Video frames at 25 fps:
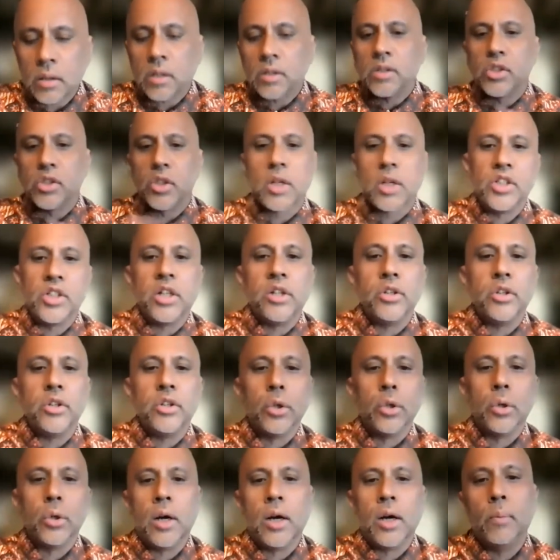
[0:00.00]
to
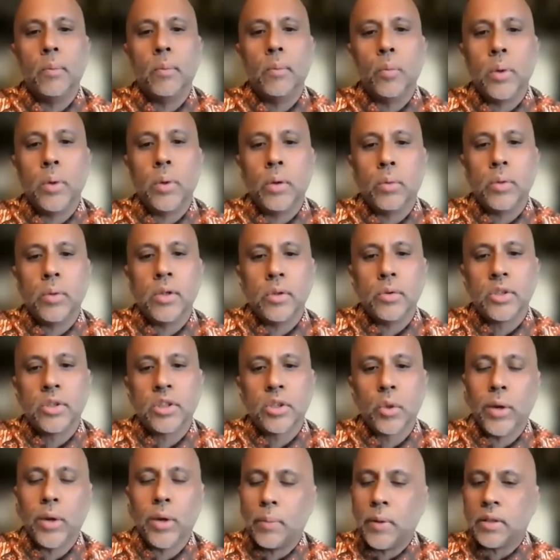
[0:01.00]
continue, um, we, we,
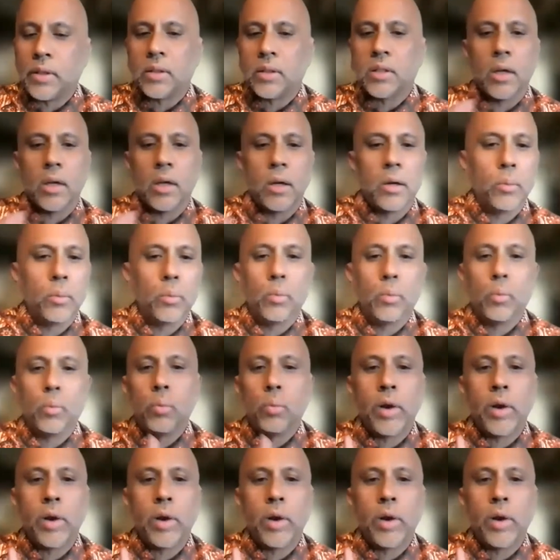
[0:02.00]
so we've been um,